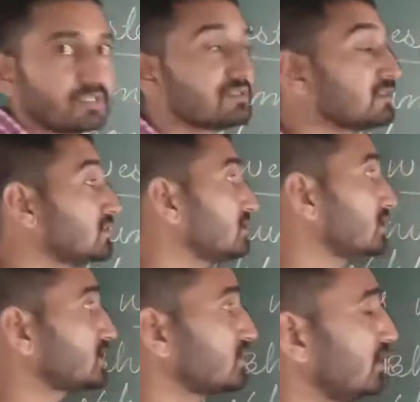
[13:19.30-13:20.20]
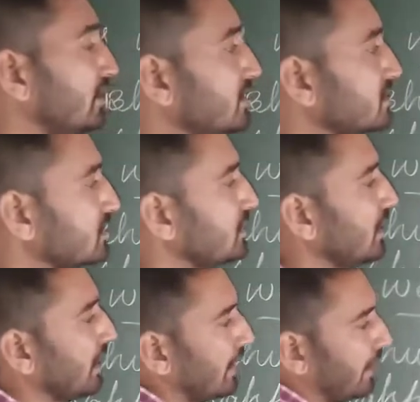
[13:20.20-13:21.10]
means in the Takshila
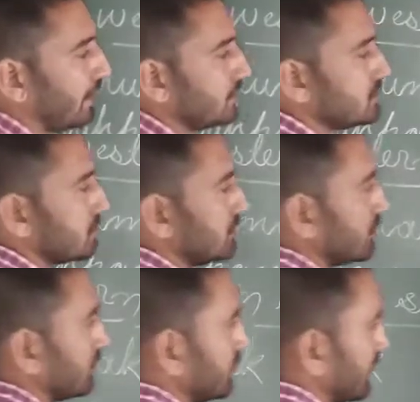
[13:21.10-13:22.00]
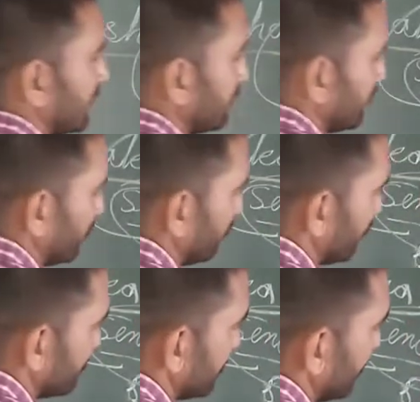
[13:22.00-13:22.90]
region, and another one
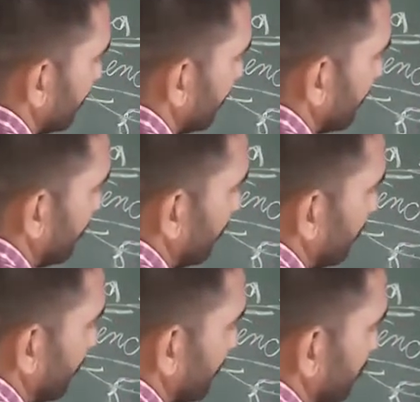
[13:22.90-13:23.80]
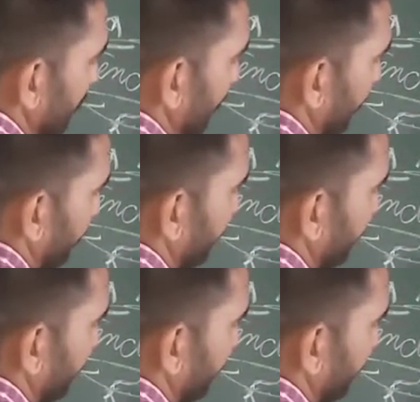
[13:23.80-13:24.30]
was in Mathura.